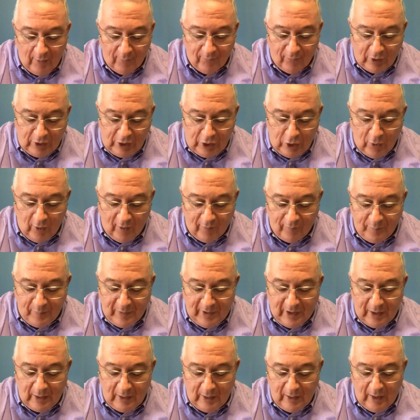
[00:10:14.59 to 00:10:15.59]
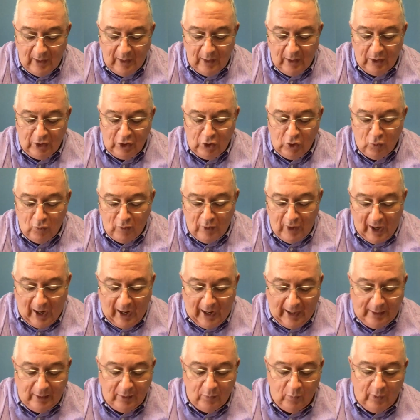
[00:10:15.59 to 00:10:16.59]
For you have been
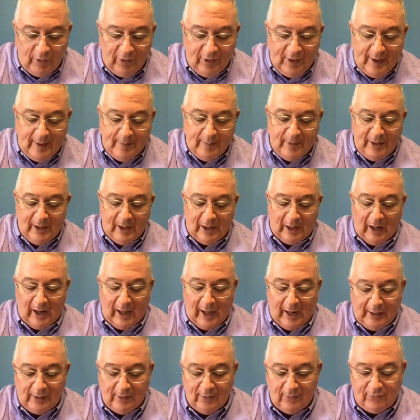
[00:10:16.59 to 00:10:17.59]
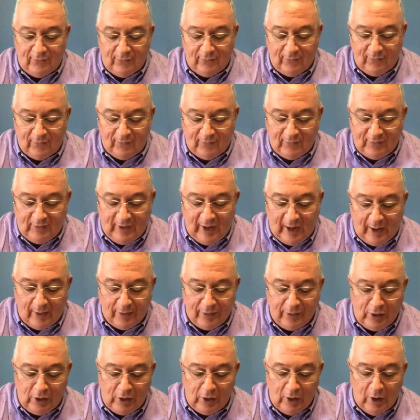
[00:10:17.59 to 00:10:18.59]
united with him in the likeness of his death,